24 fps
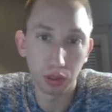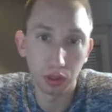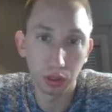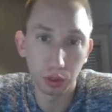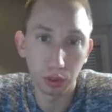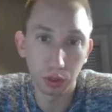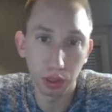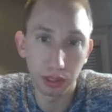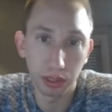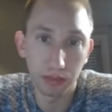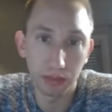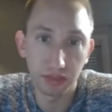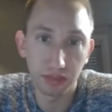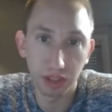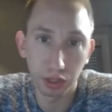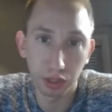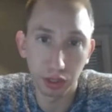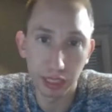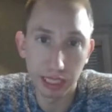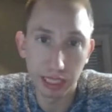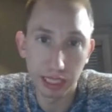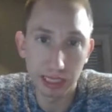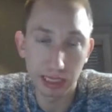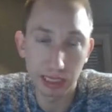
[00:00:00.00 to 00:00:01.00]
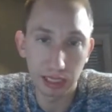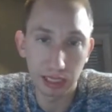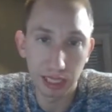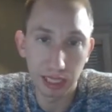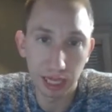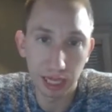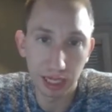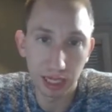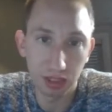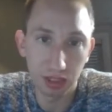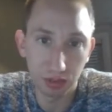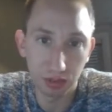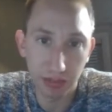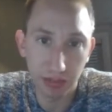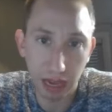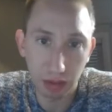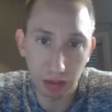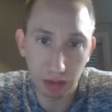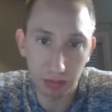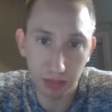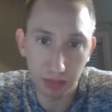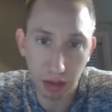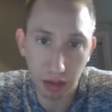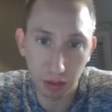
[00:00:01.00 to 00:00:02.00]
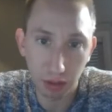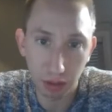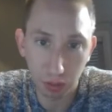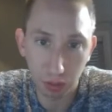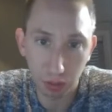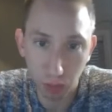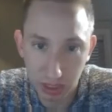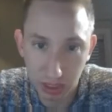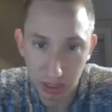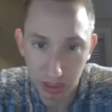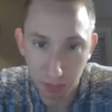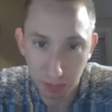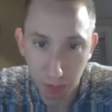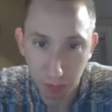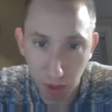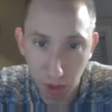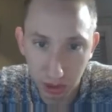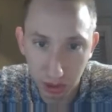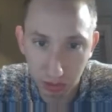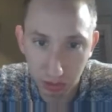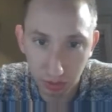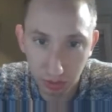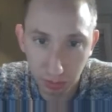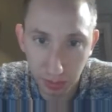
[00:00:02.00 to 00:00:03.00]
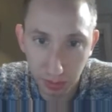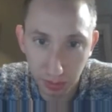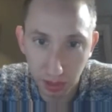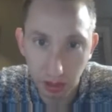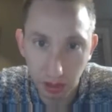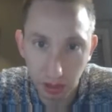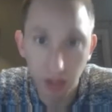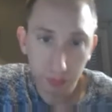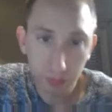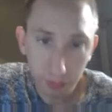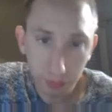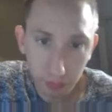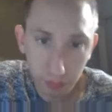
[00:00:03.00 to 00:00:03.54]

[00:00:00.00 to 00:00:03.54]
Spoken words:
can very easily get into downtown and the rest of Boston from here.